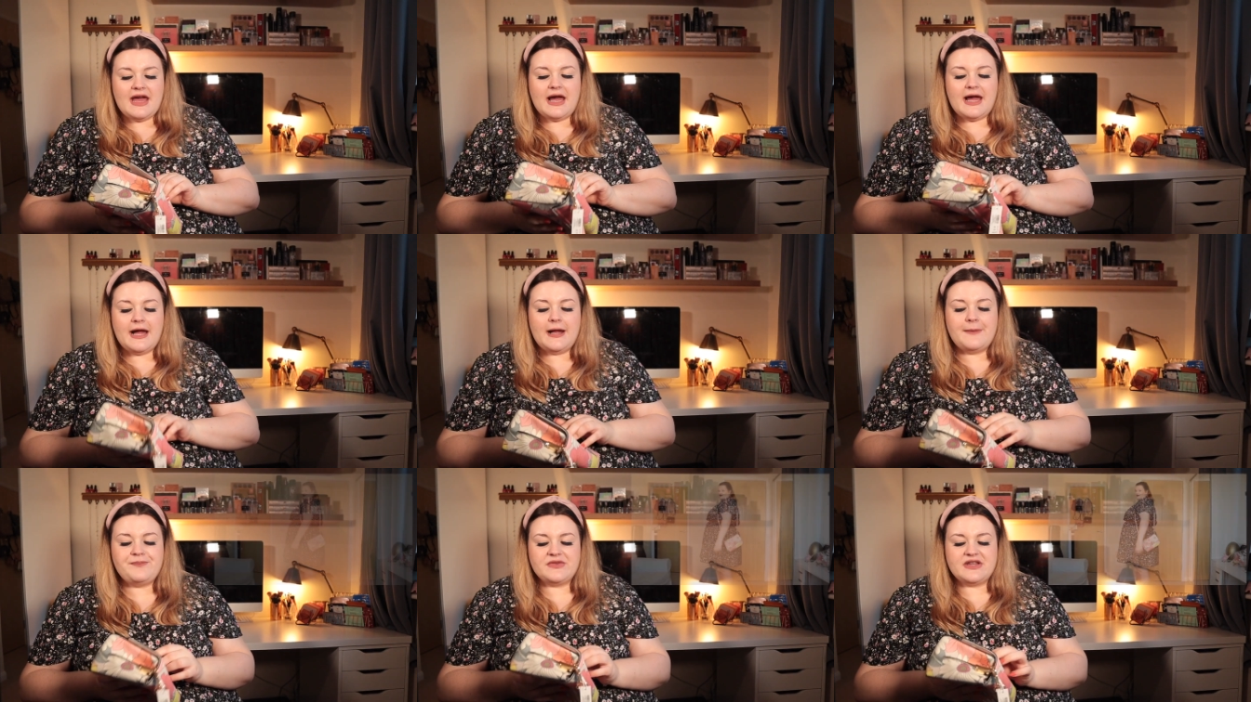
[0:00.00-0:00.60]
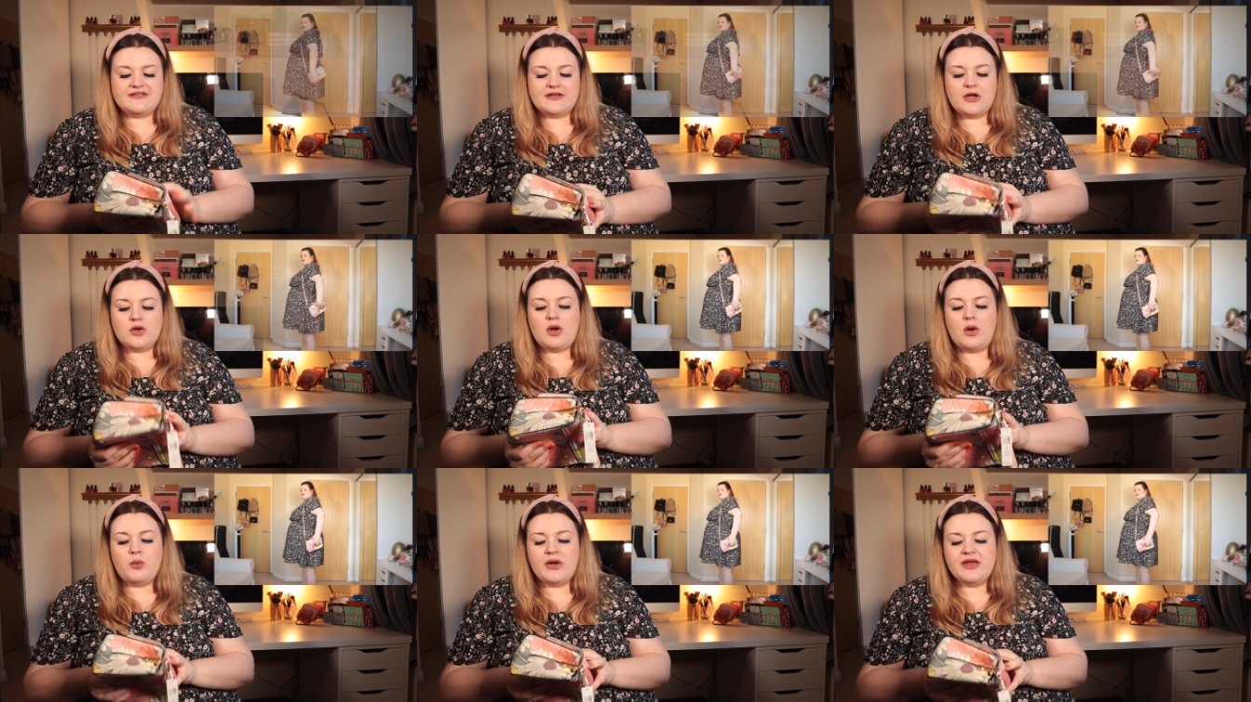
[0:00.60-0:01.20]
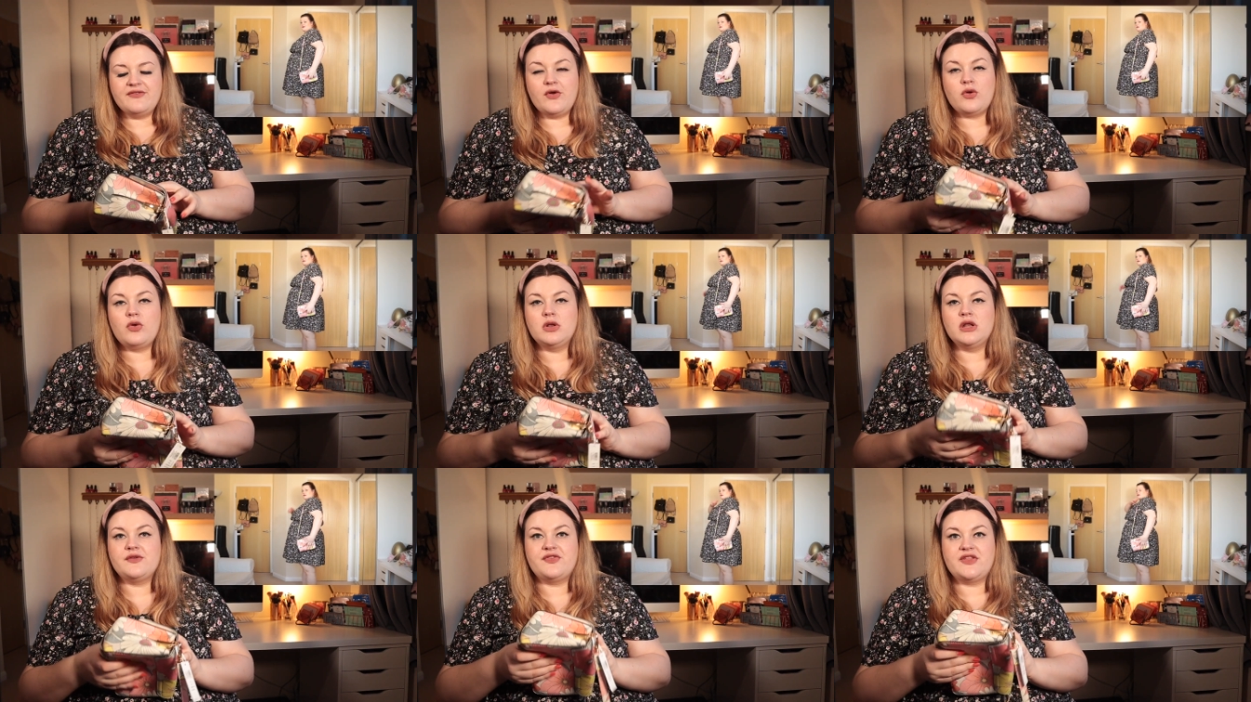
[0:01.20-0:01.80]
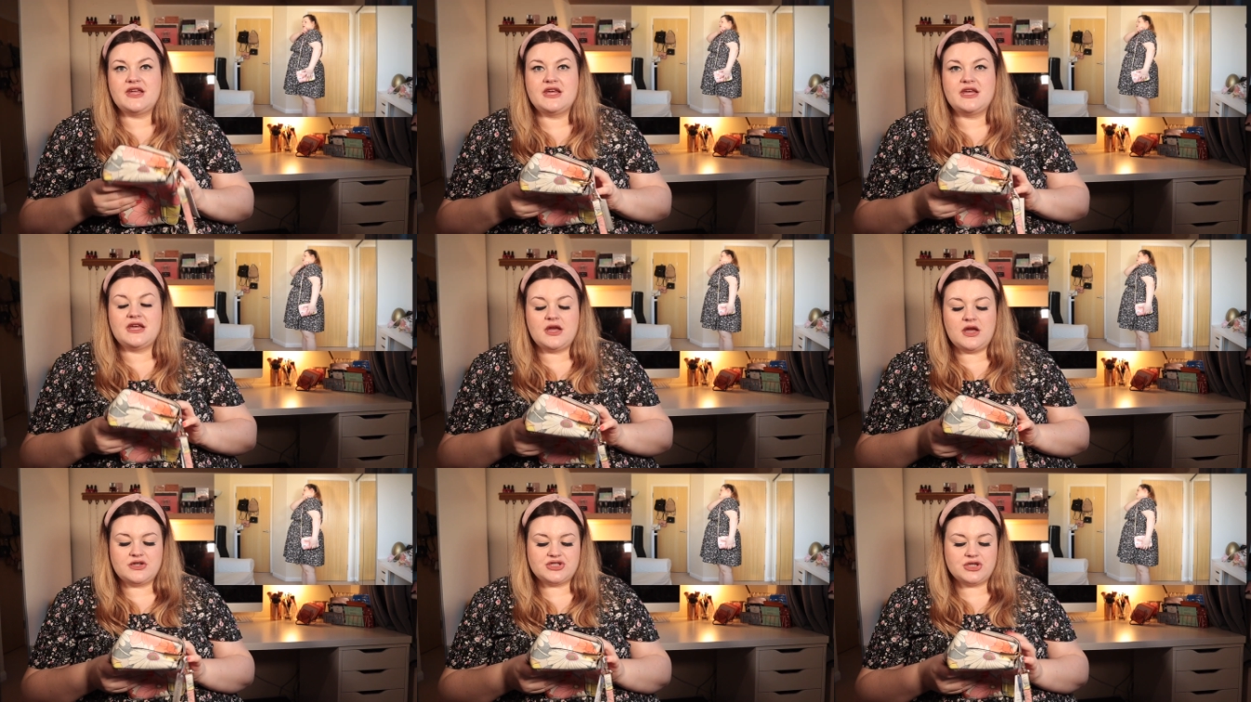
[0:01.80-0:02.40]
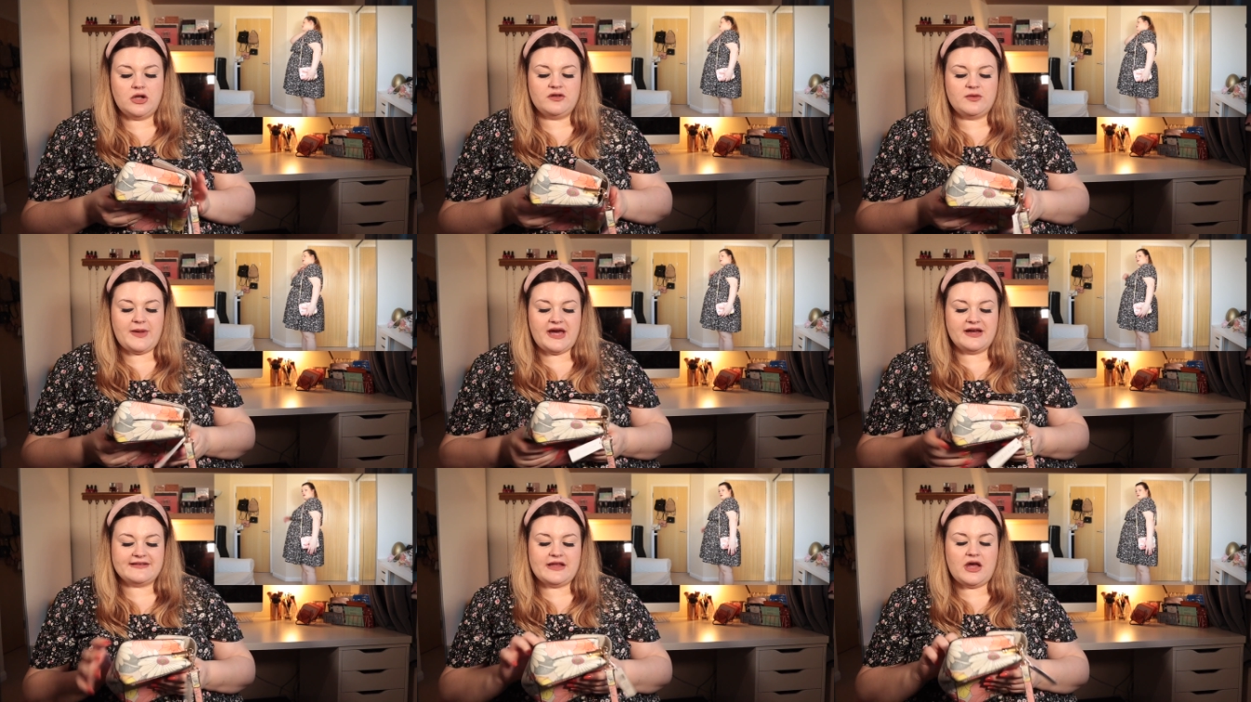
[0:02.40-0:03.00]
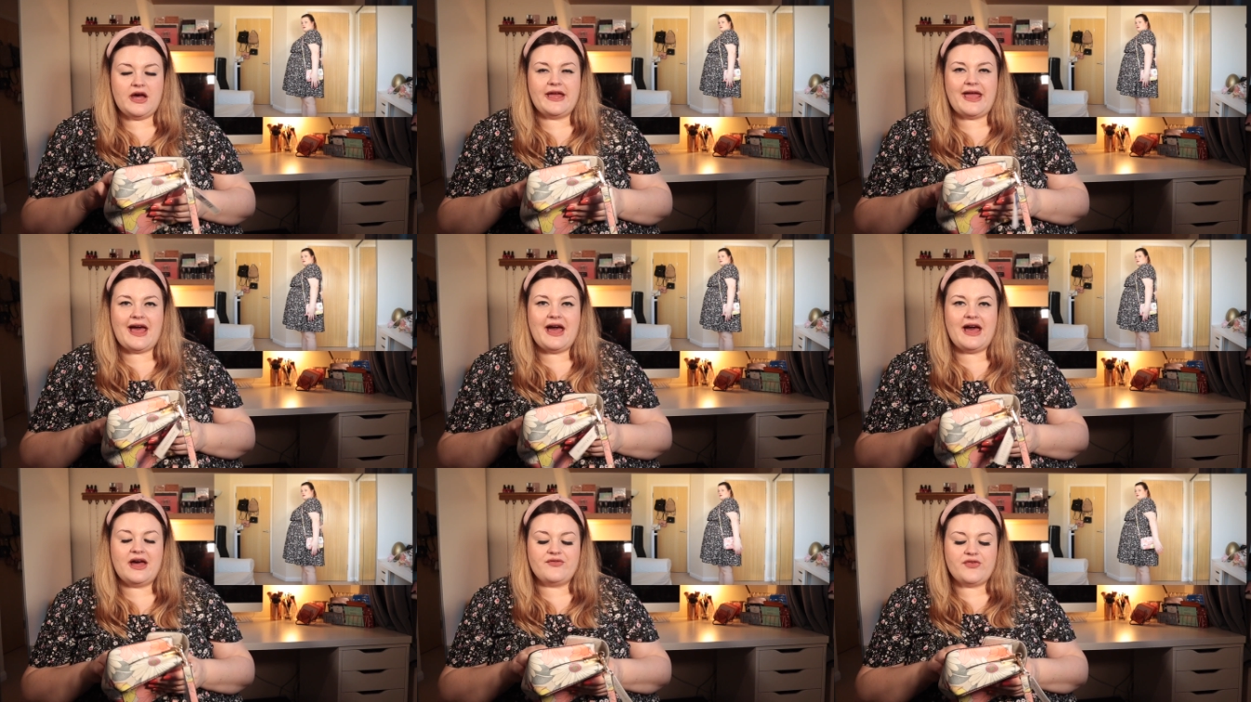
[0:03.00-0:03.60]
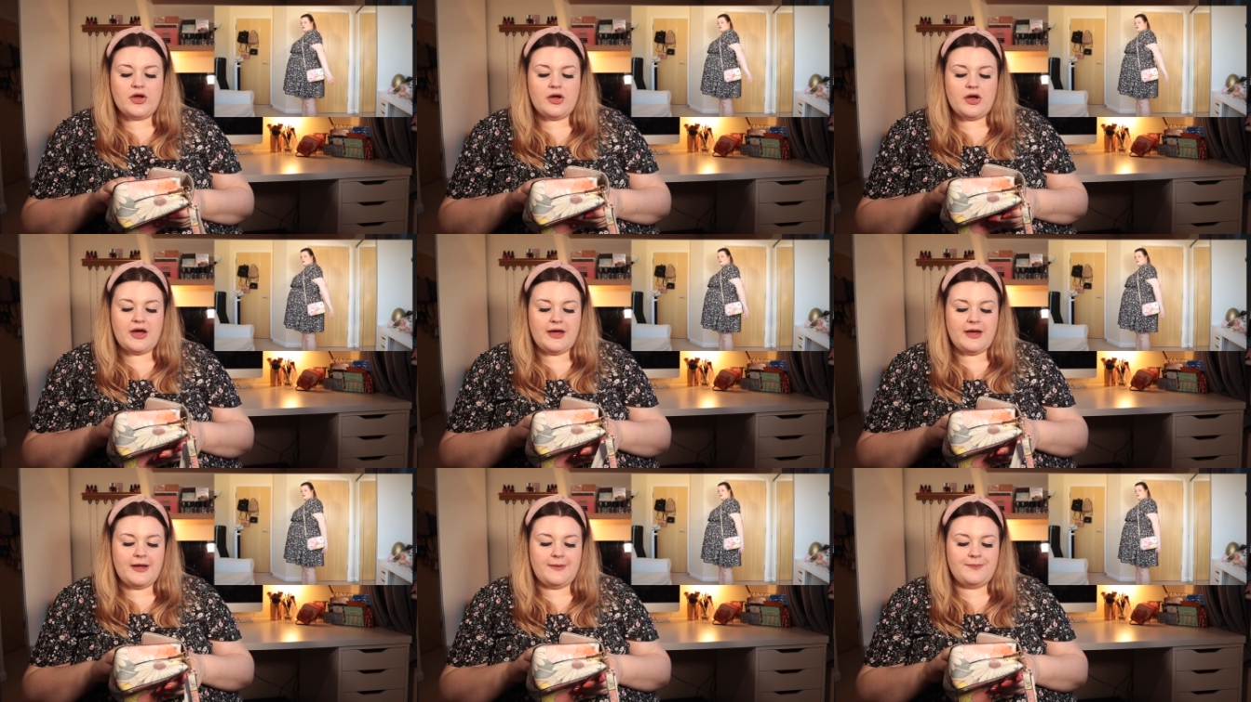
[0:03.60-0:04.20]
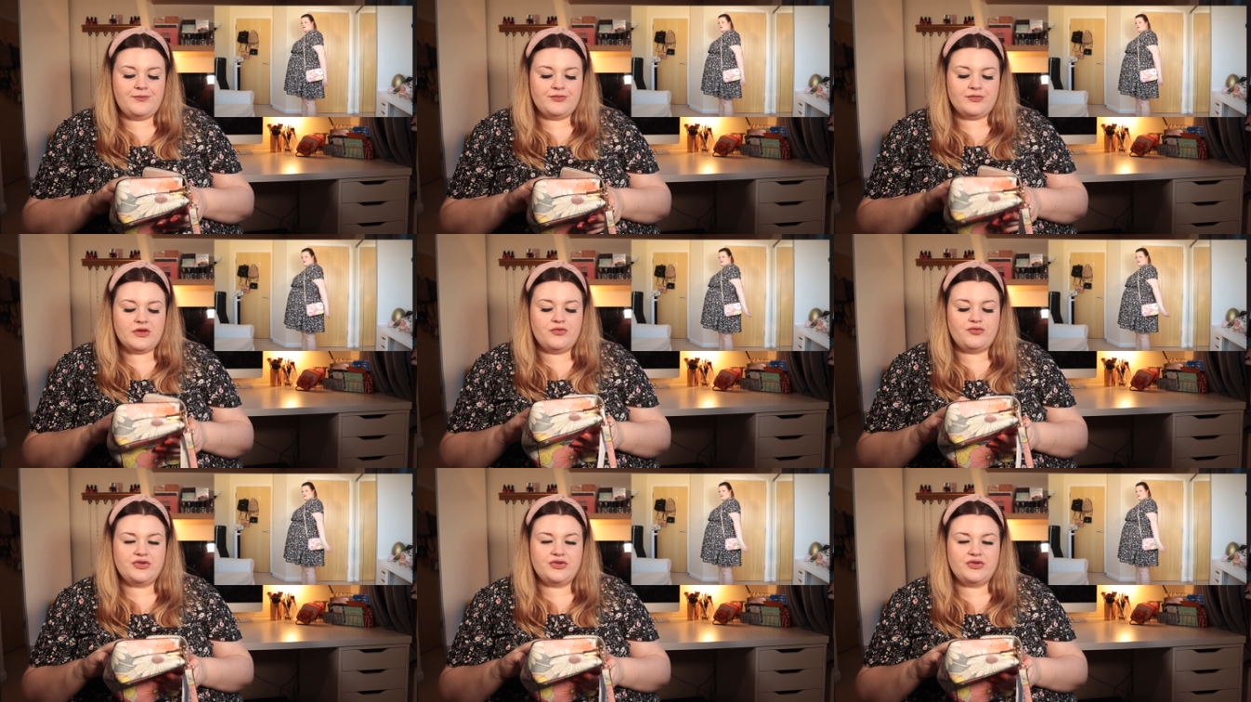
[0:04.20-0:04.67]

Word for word: Um, so with all of the shoulder bags, I have um,